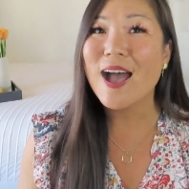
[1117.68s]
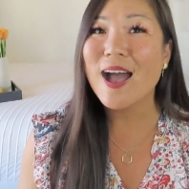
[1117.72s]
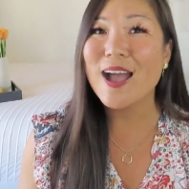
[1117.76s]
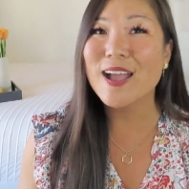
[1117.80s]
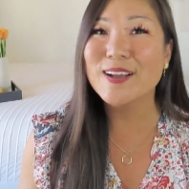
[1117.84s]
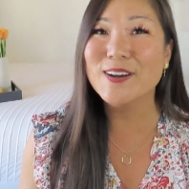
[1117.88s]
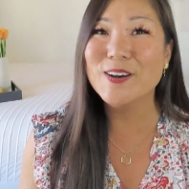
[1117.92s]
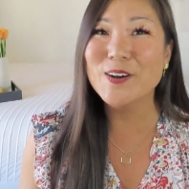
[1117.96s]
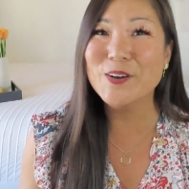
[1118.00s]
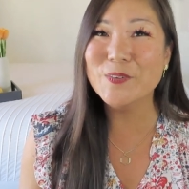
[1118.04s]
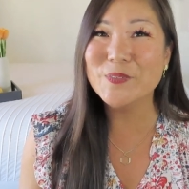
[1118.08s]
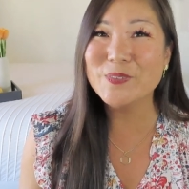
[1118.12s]
I
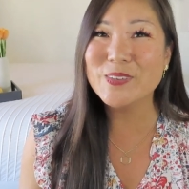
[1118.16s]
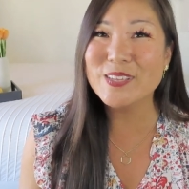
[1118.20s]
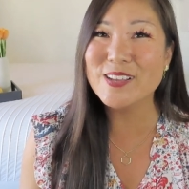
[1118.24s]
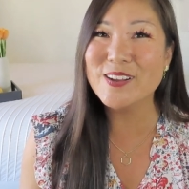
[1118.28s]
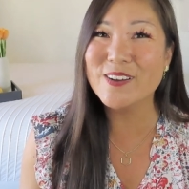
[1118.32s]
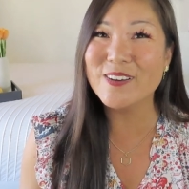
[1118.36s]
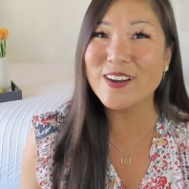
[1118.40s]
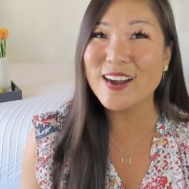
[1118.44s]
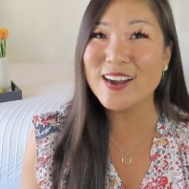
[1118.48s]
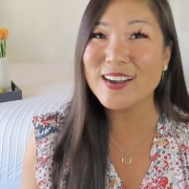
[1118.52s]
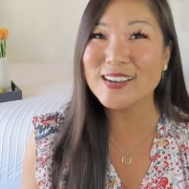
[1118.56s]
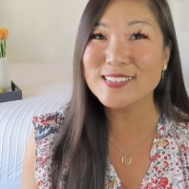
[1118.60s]
hope
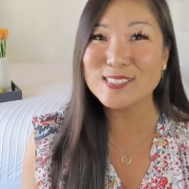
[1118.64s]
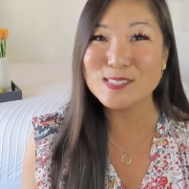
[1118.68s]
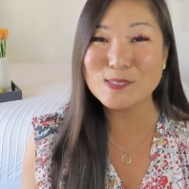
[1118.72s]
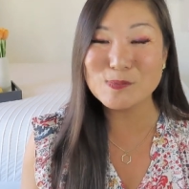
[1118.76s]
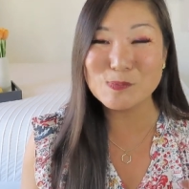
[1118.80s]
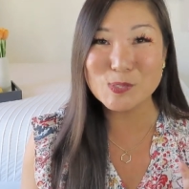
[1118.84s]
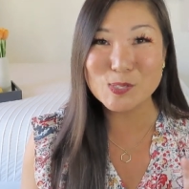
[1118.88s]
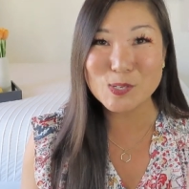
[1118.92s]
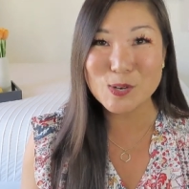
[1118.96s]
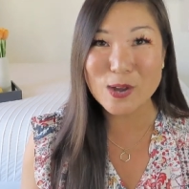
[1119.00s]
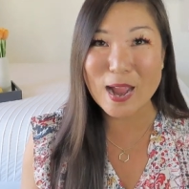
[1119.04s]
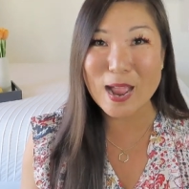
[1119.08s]
you are a
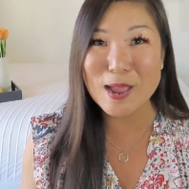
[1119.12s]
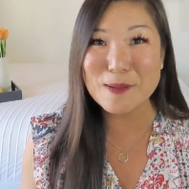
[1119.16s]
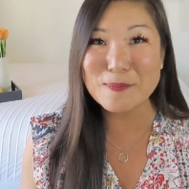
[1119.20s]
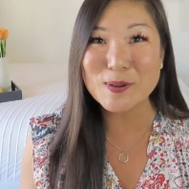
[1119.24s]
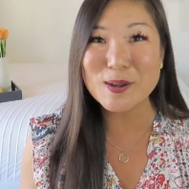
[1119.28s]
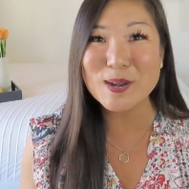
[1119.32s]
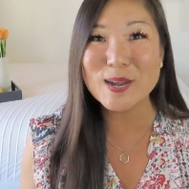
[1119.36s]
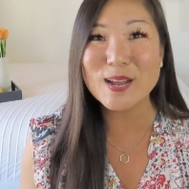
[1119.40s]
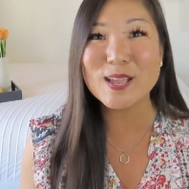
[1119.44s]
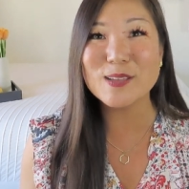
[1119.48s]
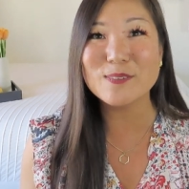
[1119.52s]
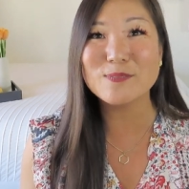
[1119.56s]

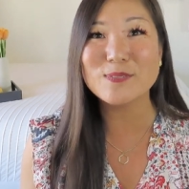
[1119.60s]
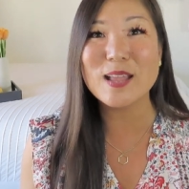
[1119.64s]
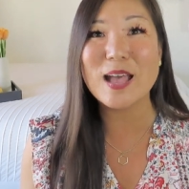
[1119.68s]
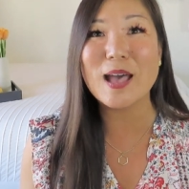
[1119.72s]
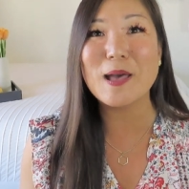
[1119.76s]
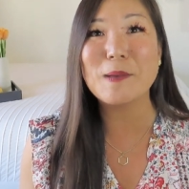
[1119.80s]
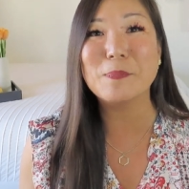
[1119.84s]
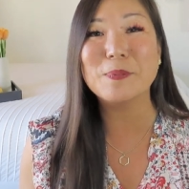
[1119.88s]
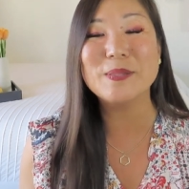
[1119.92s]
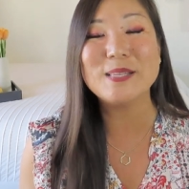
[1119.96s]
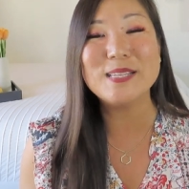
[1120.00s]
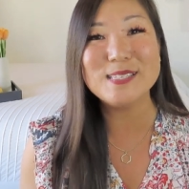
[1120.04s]
subscriber. If
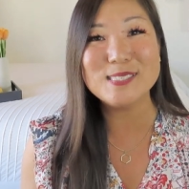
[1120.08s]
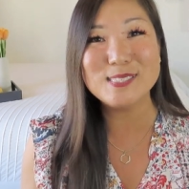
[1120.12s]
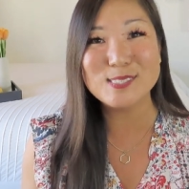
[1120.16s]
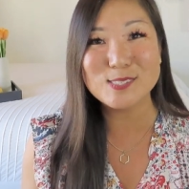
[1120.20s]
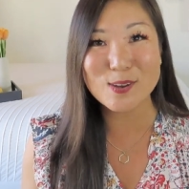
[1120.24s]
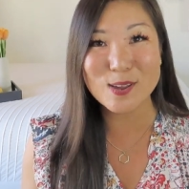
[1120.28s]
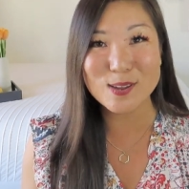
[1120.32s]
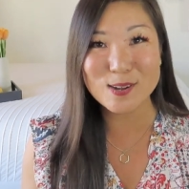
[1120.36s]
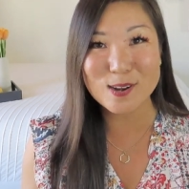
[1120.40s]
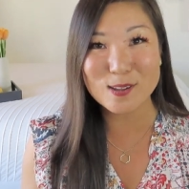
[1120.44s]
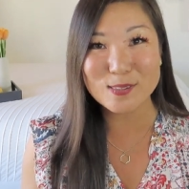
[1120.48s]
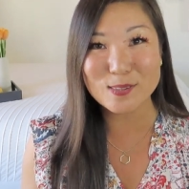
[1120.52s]
not, please
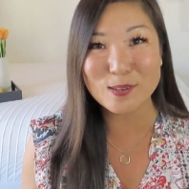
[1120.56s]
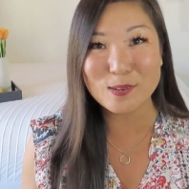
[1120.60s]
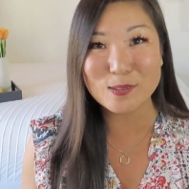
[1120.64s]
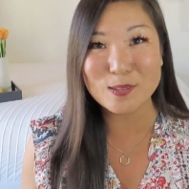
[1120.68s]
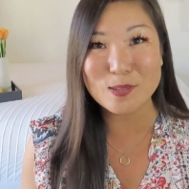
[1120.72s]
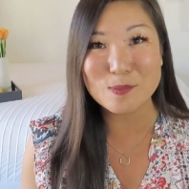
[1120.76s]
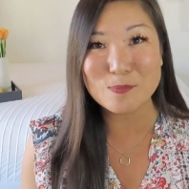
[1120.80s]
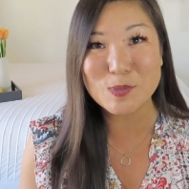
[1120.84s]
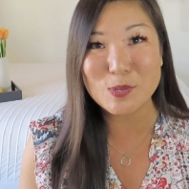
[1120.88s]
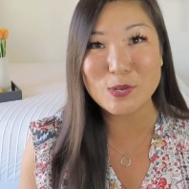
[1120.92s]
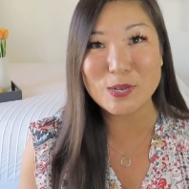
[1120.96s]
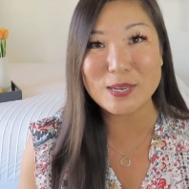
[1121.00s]
join our little
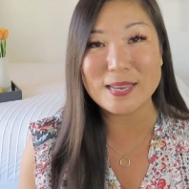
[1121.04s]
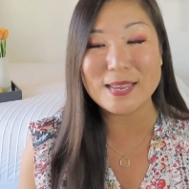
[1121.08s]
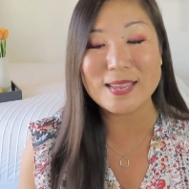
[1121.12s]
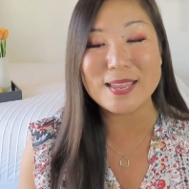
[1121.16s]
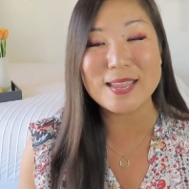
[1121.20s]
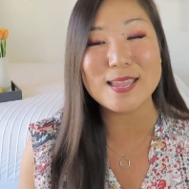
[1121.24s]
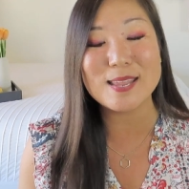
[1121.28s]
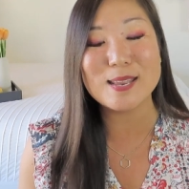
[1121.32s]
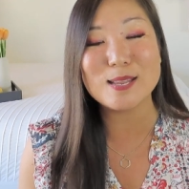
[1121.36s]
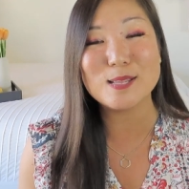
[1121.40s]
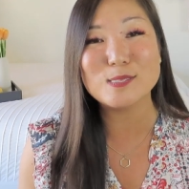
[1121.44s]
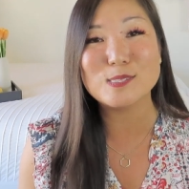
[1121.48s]

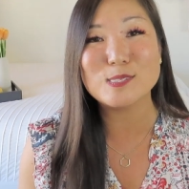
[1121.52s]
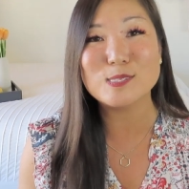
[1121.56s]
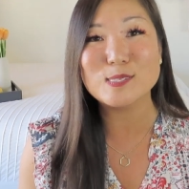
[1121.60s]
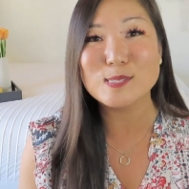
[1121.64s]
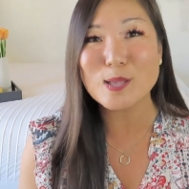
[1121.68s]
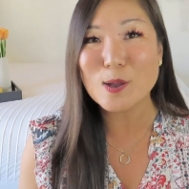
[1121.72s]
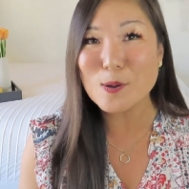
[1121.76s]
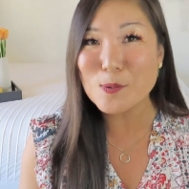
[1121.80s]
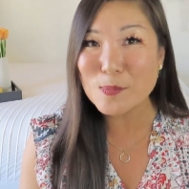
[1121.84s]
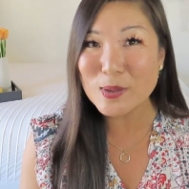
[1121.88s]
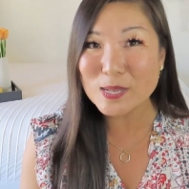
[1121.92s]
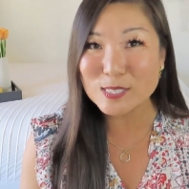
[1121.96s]
community. It is
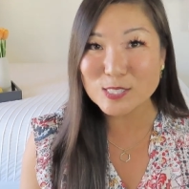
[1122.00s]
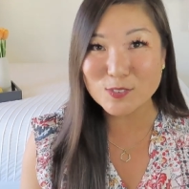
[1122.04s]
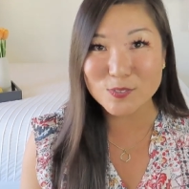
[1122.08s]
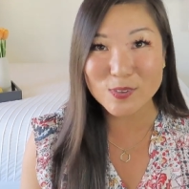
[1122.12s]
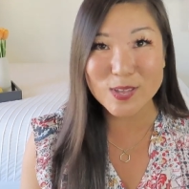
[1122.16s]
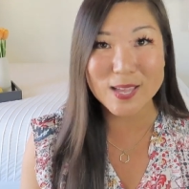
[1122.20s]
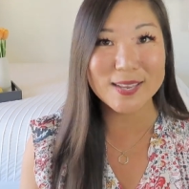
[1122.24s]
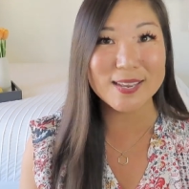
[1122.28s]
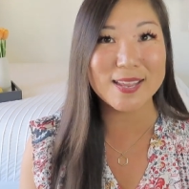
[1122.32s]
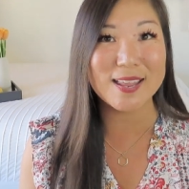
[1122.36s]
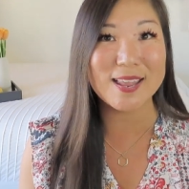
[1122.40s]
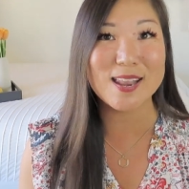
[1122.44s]
so much
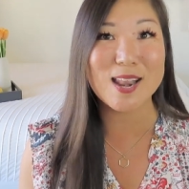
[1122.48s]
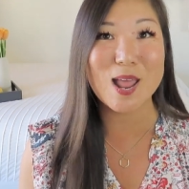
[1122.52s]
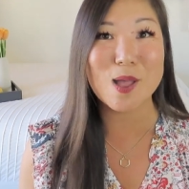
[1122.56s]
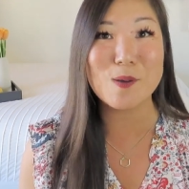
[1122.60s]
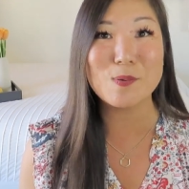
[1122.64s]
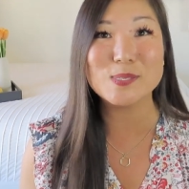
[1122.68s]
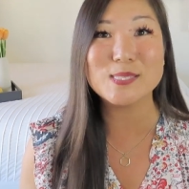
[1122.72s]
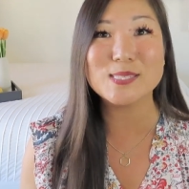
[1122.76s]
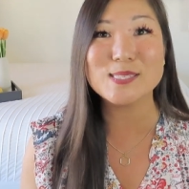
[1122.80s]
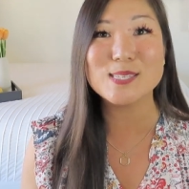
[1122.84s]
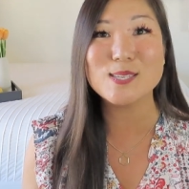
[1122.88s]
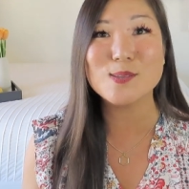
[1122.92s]
fun, and I
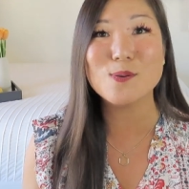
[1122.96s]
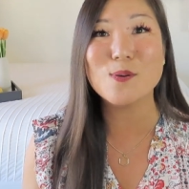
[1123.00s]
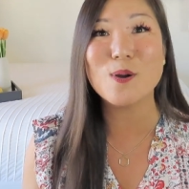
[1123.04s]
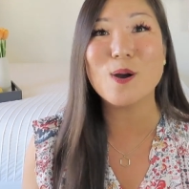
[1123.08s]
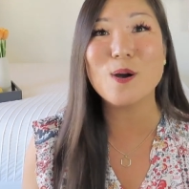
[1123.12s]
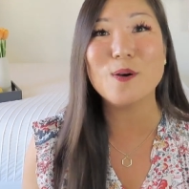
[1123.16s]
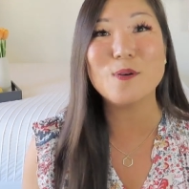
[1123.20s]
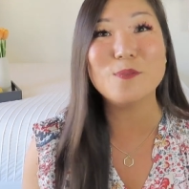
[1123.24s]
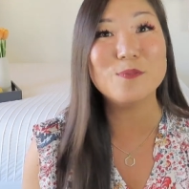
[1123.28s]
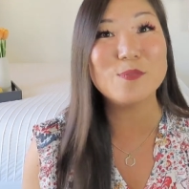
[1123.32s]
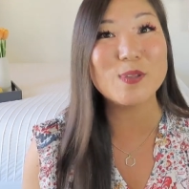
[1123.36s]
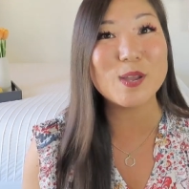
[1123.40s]
will see you
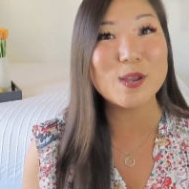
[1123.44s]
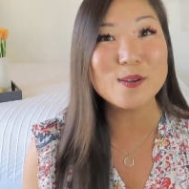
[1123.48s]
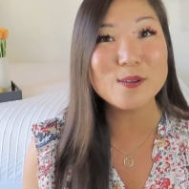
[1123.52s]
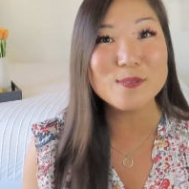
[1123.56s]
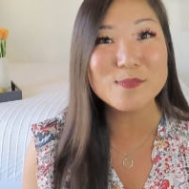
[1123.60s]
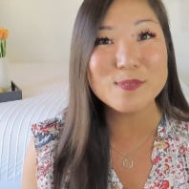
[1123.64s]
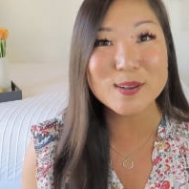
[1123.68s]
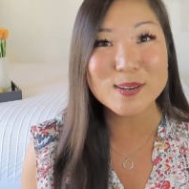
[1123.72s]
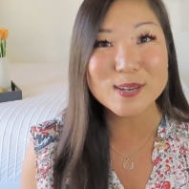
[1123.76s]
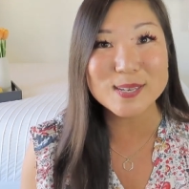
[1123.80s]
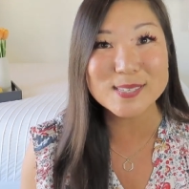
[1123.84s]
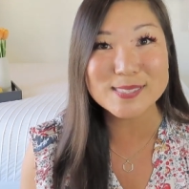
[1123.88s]
all
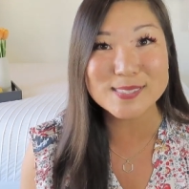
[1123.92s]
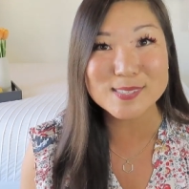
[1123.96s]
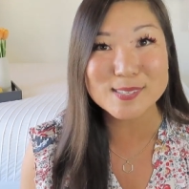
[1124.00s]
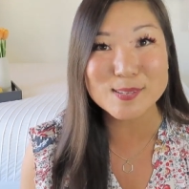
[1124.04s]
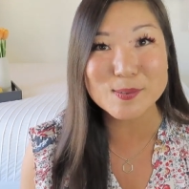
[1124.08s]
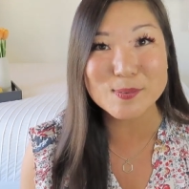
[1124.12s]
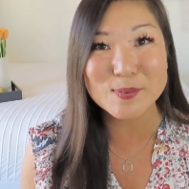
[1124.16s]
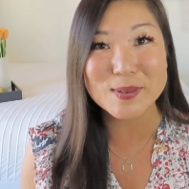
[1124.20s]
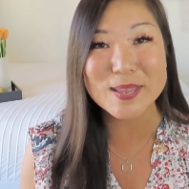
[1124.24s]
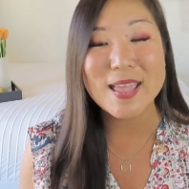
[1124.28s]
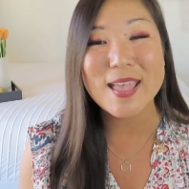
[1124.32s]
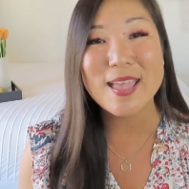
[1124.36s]
very, very
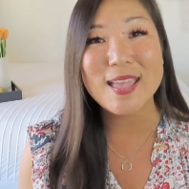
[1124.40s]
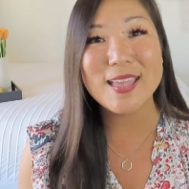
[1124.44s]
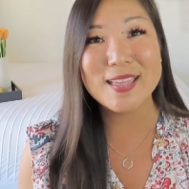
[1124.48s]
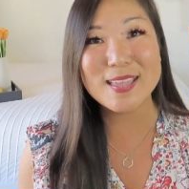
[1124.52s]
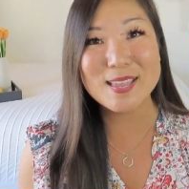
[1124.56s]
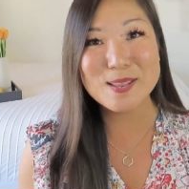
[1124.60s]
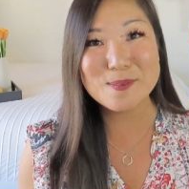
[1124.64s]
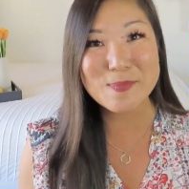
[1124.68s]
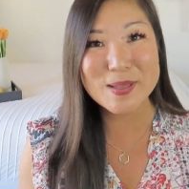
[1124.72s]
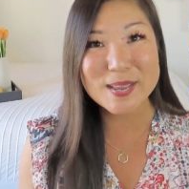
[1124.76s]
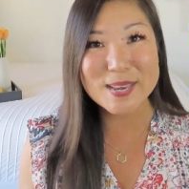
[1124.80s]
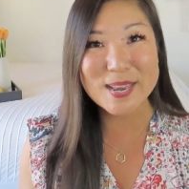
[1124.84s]
soon
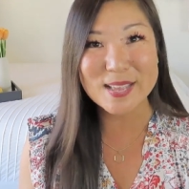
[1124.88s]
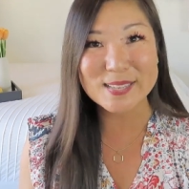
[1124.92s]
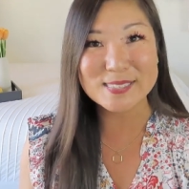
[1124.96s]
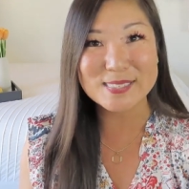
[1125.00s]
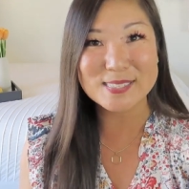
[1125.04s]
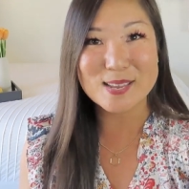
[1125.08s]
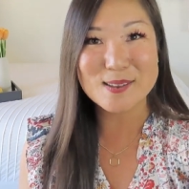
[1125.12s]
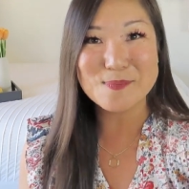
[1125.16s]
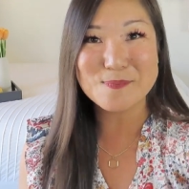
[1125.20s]
in my next